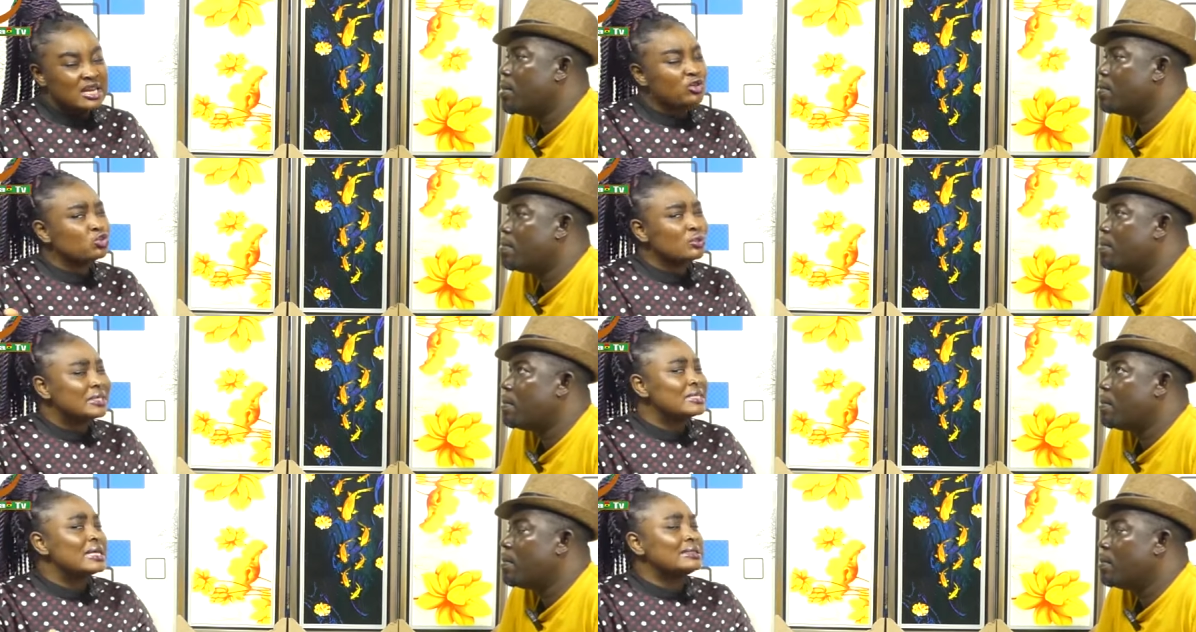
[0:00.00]
Speaker 1: de na so
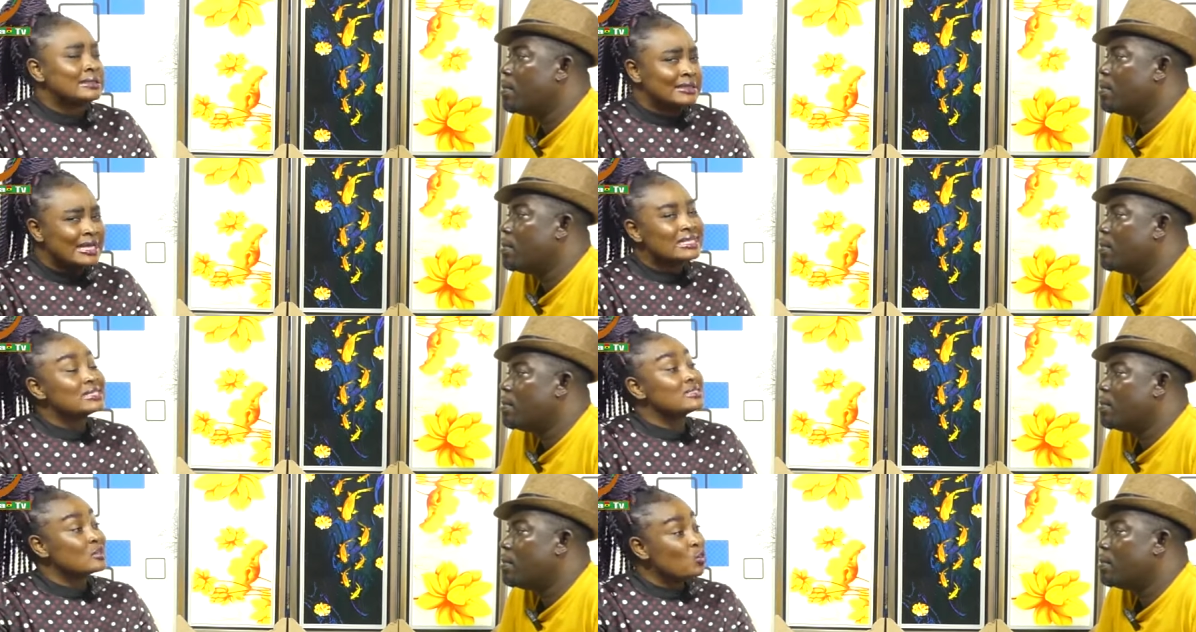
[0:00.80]
we di na chi
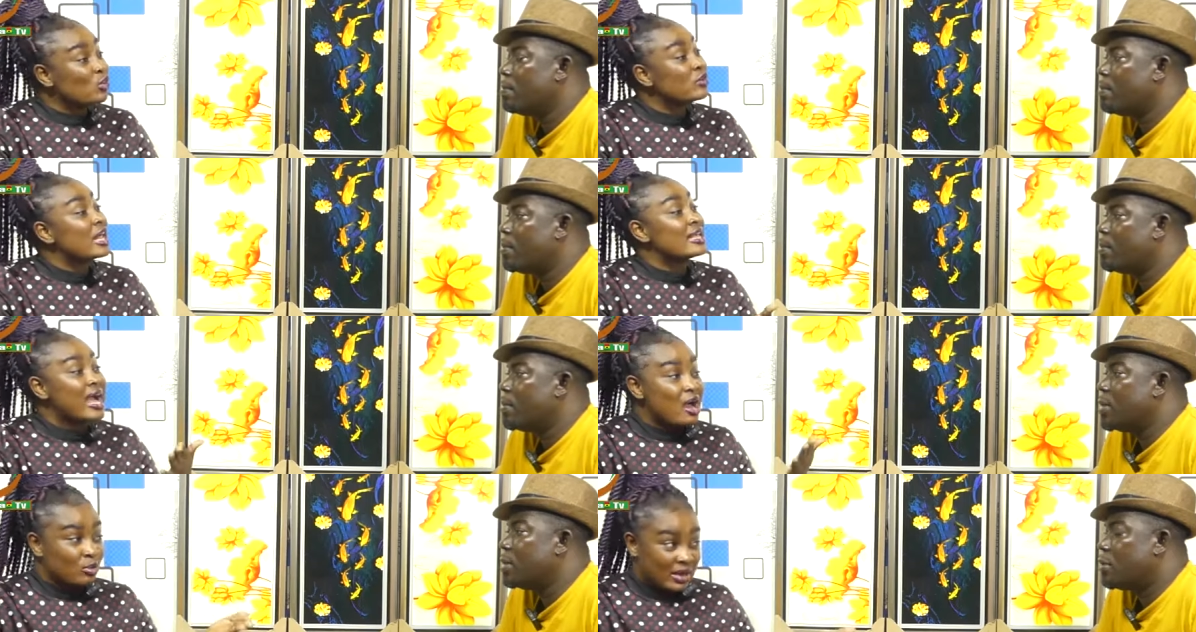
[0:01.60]
te se wono na
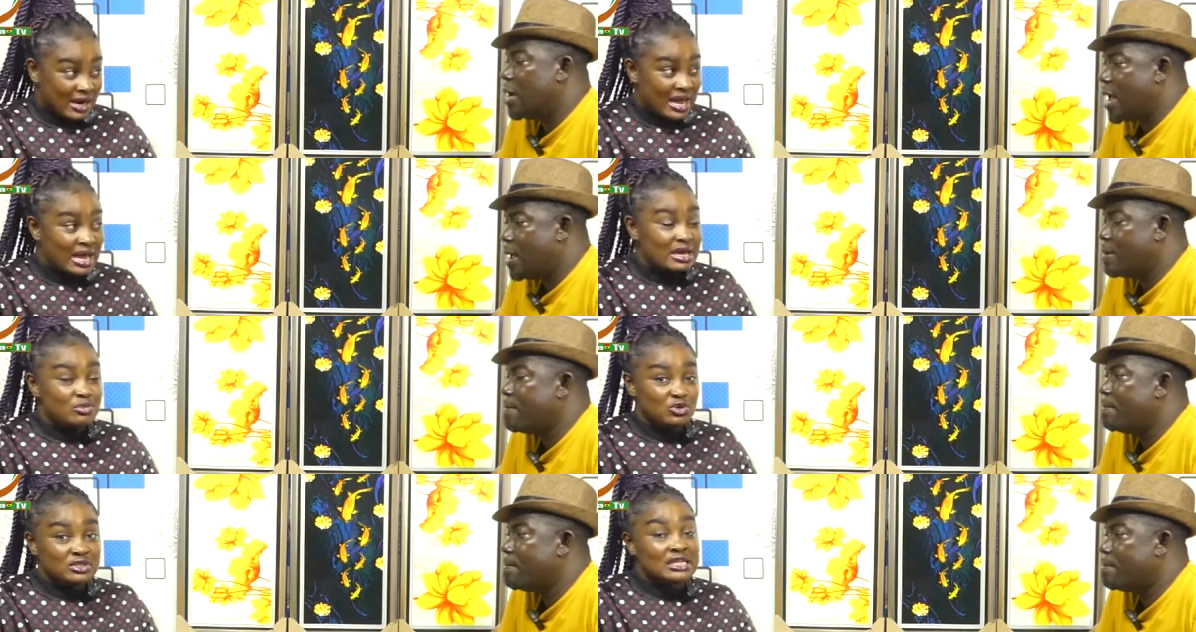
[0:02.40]
ya akwara
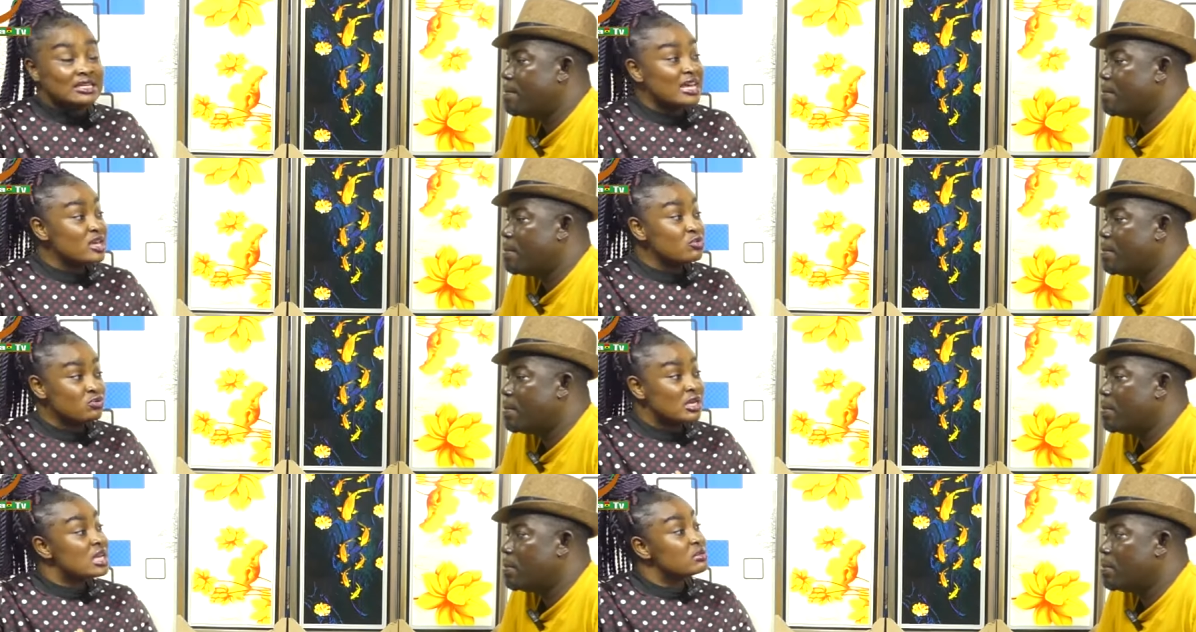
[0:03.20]
because ye nyina ye
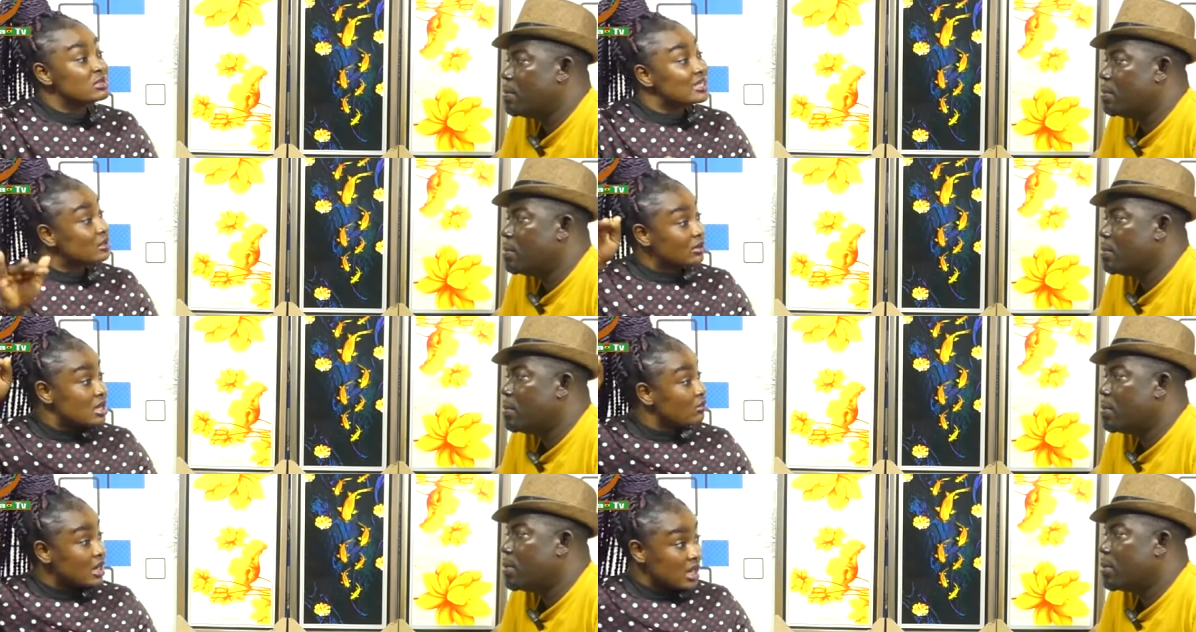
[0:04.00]
hunu ye nimsa
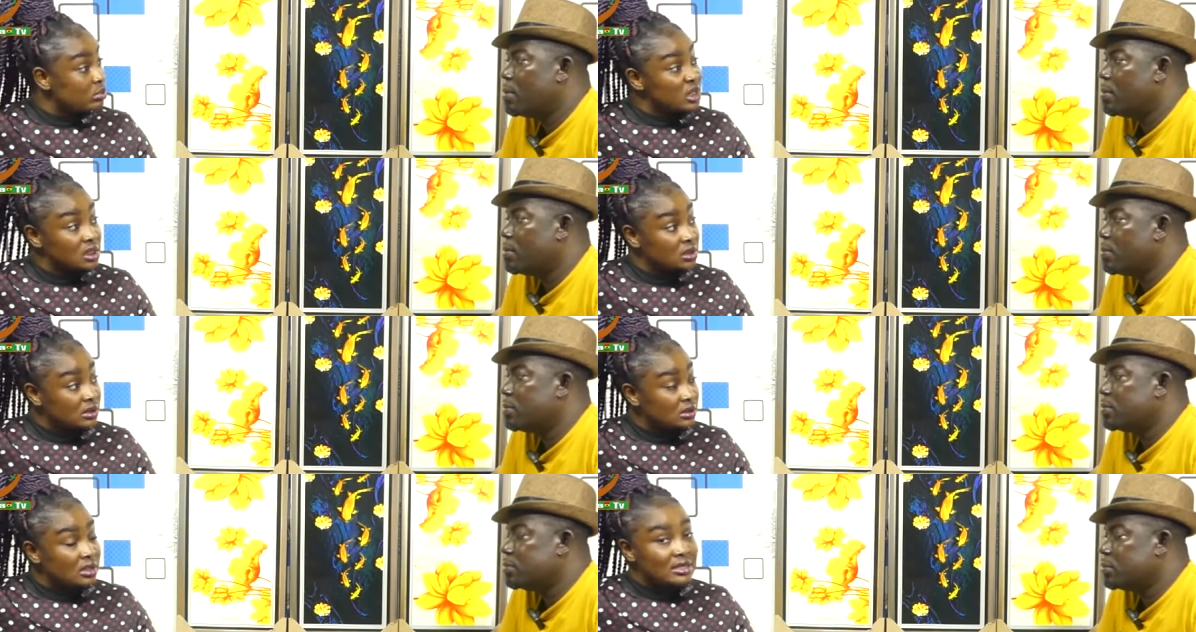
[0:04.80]
Ajagurajah kwa na ye
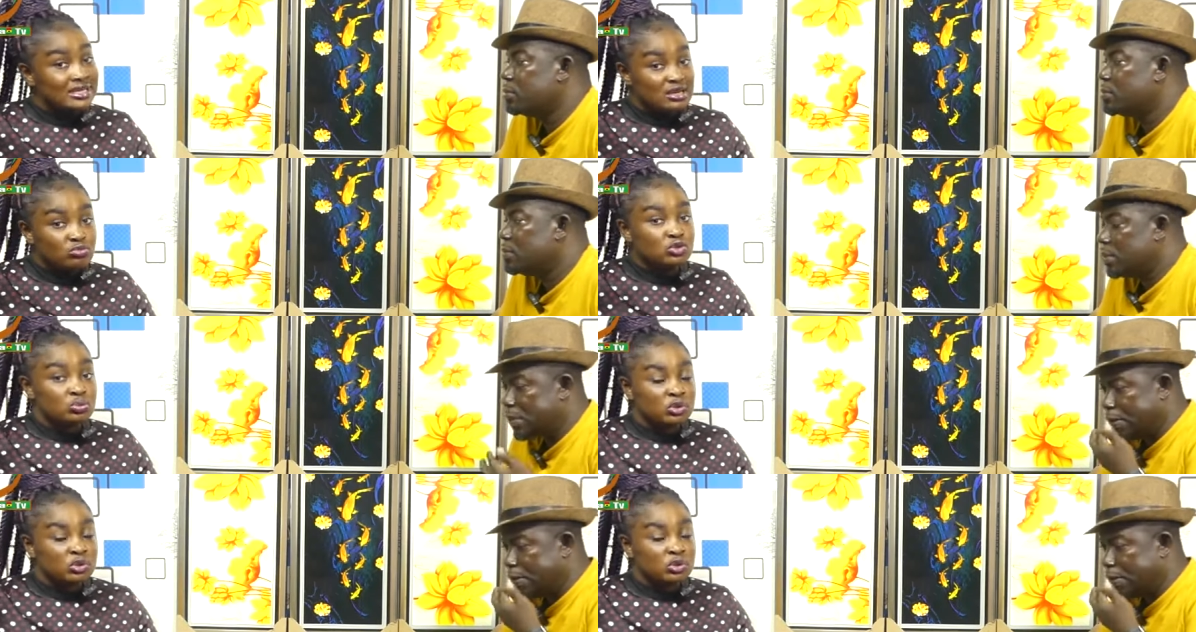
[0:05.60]
panyi